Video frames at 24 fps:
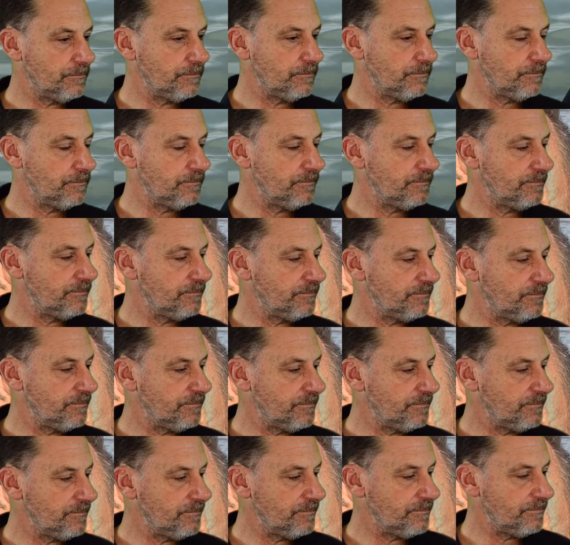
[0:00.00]

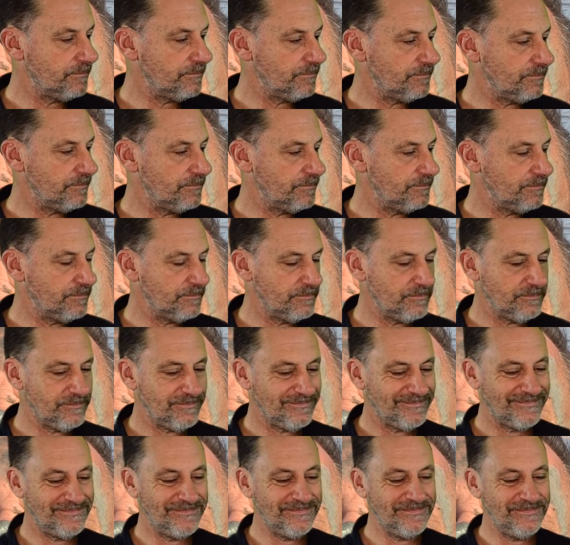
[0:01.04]

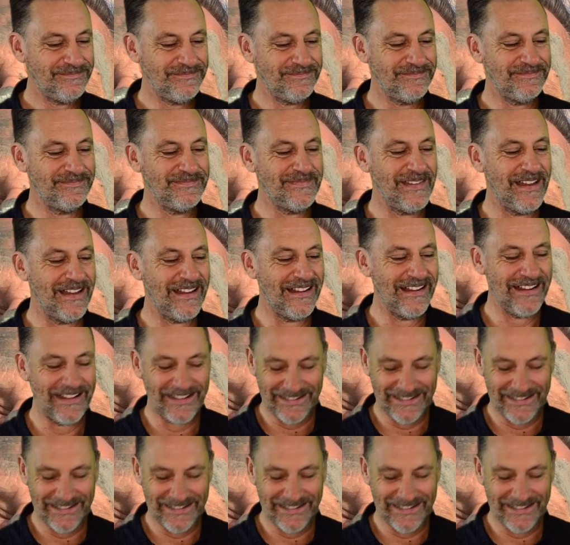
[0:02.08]
(silent)